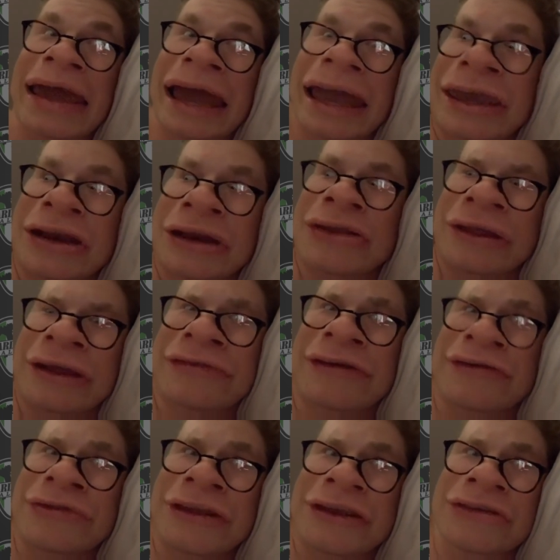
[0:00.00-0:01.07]
I could eat like
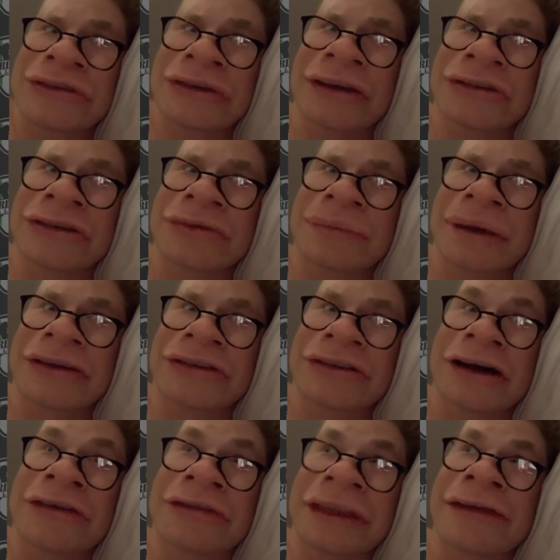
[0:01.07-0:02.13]
15 slices
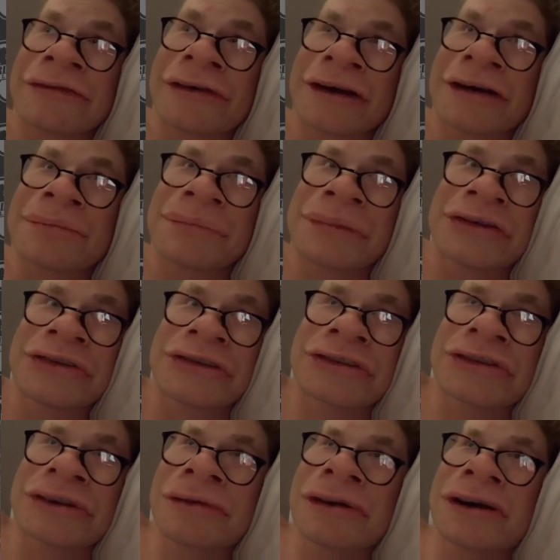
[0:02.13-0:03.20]
myself. That fucking pizza's
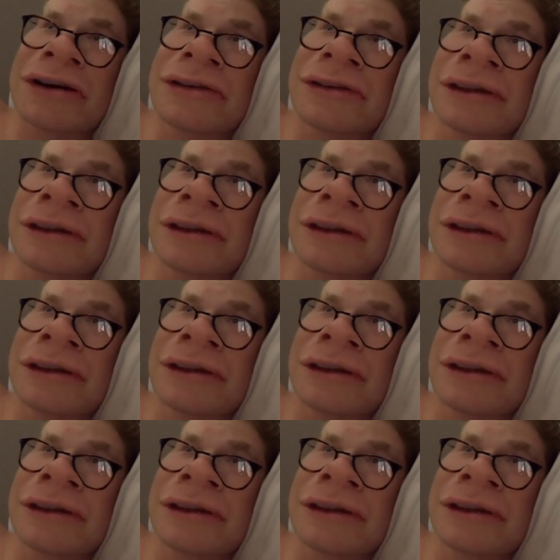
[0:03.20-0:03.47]
so good.